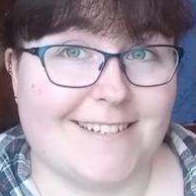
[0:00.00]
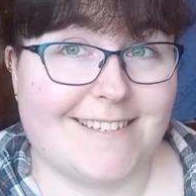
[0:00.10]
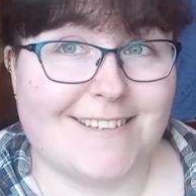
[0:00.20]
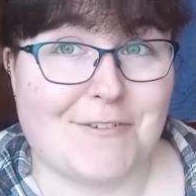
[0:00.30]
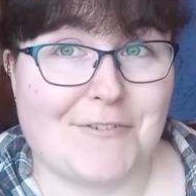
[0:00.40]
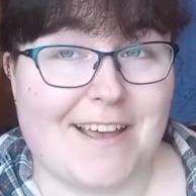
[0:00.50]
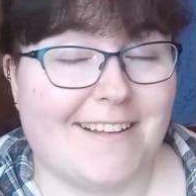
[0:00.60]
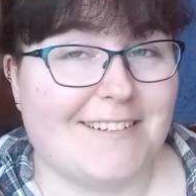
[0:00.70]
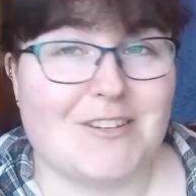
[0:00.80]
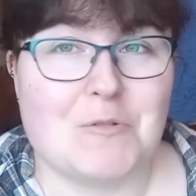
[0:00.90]
So yeah,
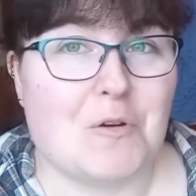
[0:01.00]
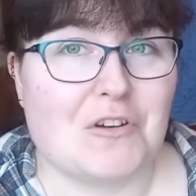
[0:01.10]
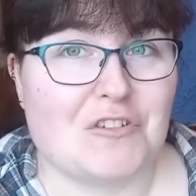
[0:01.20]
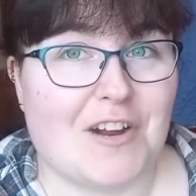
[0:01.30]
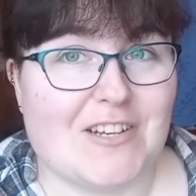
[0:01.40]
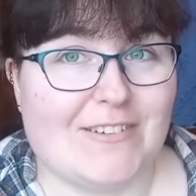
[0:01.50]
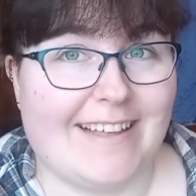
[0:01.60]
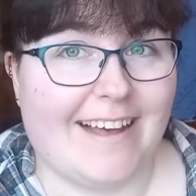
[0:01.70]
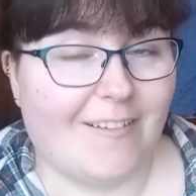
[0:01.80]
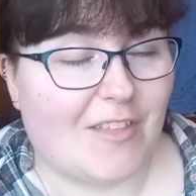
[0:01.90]
don't want to try doing that.
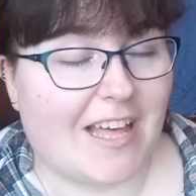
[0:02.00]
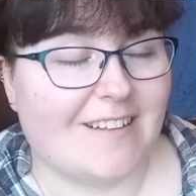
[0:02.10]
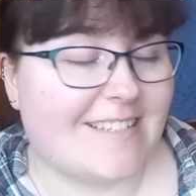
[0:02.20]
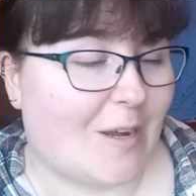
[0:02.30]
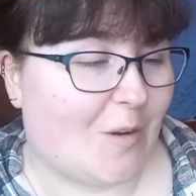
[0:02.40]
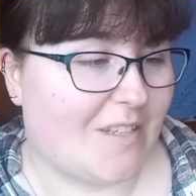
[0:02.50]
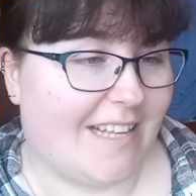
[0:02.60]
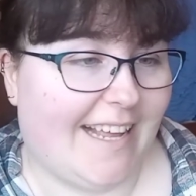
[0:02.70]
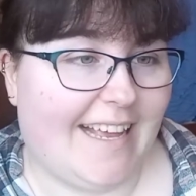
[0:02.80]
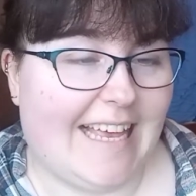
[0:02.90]
That sounds
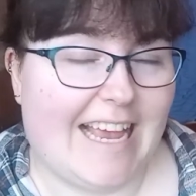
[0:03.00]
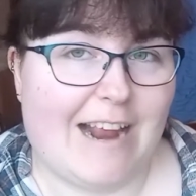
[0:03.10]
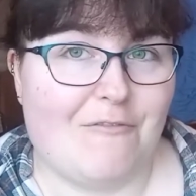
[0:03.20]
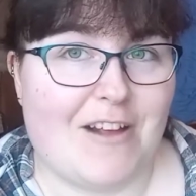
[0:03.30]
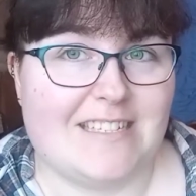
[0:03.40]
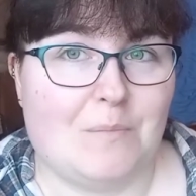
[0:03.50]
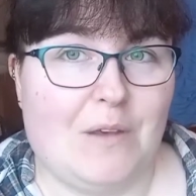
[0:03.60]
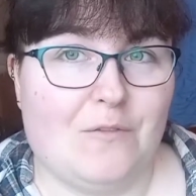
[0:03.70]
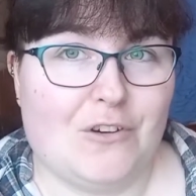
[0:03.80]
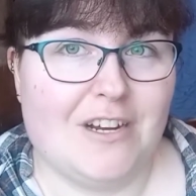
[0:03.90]
like a recipe
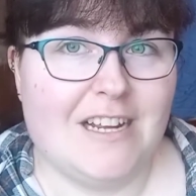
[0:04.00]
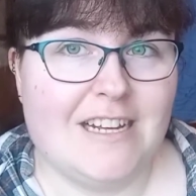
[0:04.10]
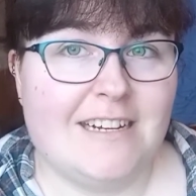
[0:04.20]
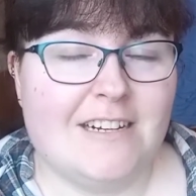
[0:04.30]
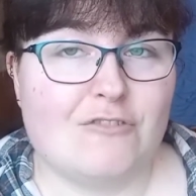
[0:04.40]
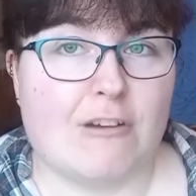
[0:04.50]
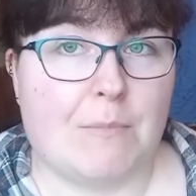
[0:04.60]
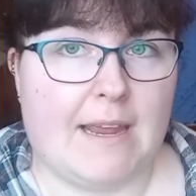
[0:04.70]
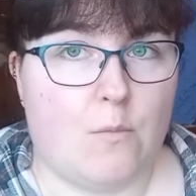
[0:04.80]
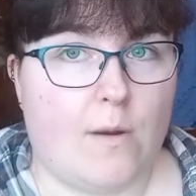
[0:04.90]
for tripping
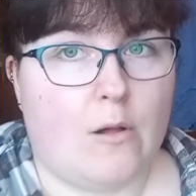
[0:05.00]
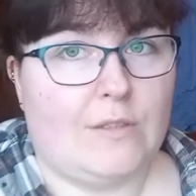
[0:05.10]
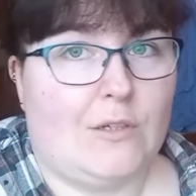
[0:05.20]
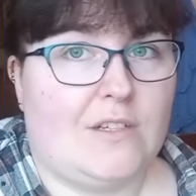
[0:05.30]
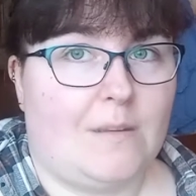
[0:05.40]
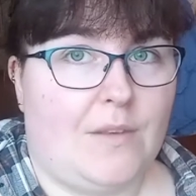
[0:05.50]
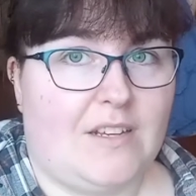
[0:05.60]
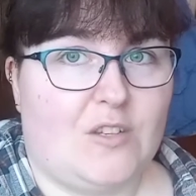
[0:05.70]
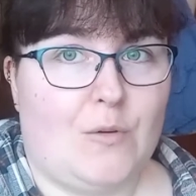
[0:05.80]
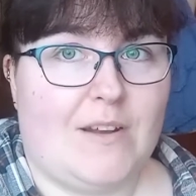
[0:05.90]
while holding on to something, so you
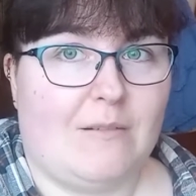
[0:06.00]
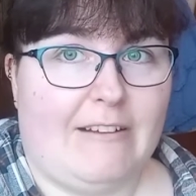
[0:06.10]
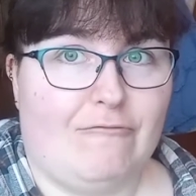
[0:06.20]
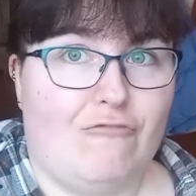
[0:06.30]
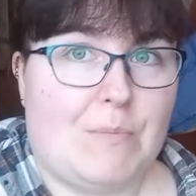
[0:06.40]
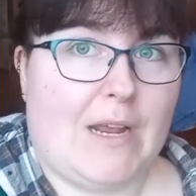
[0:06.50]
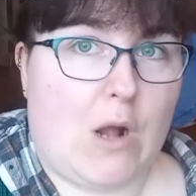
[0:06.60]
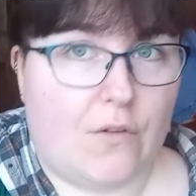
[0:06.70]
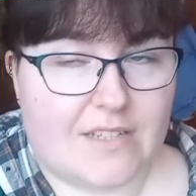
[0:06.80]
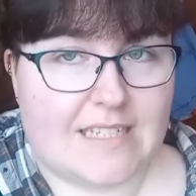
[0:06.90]
end up like ripping off a
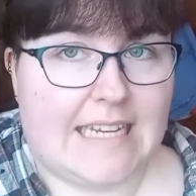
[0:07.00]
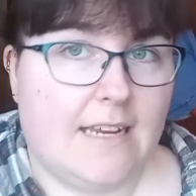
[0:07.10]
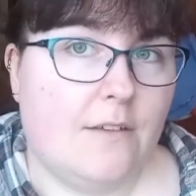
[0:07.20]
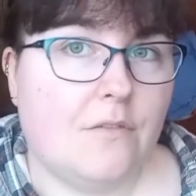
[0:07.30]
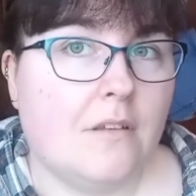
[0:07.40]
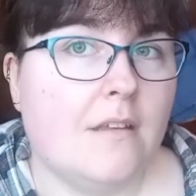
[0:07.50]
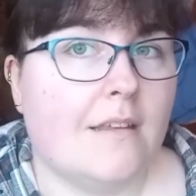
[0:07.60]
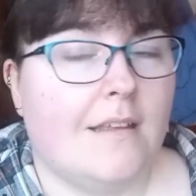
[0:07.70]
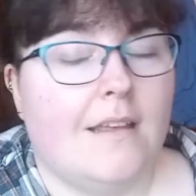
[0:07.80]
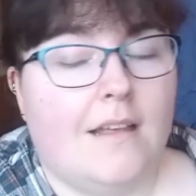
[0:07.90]
sleeve.
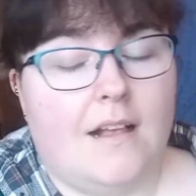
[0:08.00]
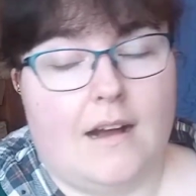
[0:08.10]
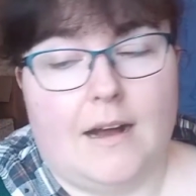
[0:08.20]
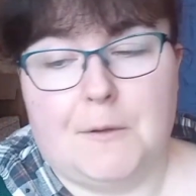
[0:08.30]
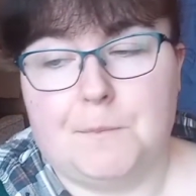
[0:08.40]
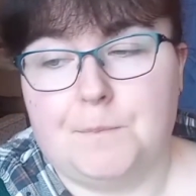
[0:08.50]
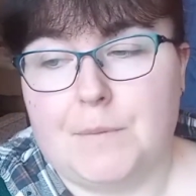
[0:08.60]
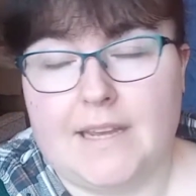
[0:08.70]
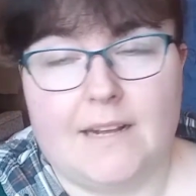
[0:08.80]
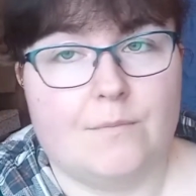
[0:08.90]
But yeah,
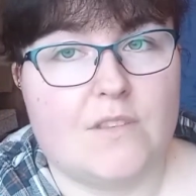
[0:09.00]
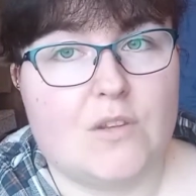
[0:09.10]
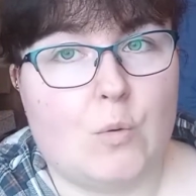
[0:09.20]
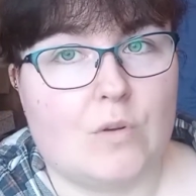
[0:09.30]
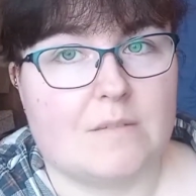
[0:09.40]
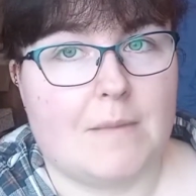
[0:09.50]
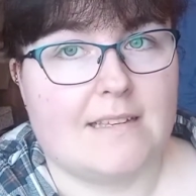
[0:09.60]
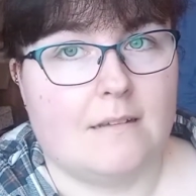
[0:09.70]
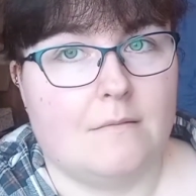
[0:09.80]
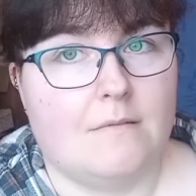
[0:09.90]
don't want to mess
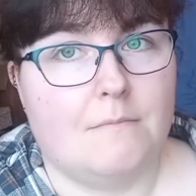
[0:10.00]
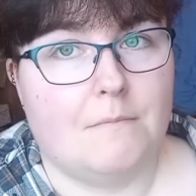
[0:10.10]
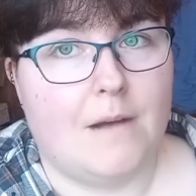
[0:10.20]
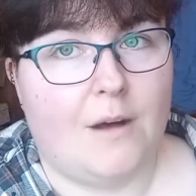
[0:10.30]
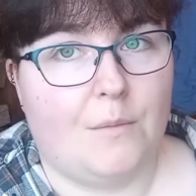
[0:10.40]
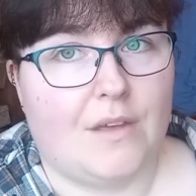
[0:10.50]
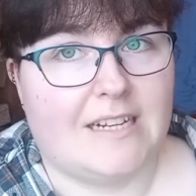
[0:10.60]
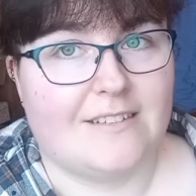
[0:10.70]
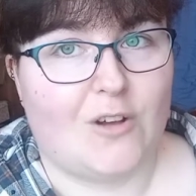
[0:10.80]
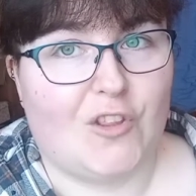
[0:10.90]
up things
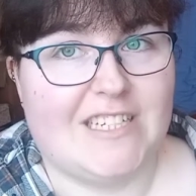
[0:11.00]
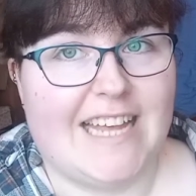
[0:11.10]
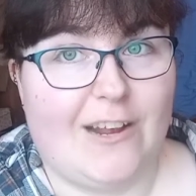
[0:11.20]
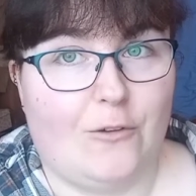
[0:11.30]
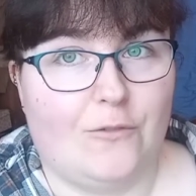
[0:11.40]
on the day of.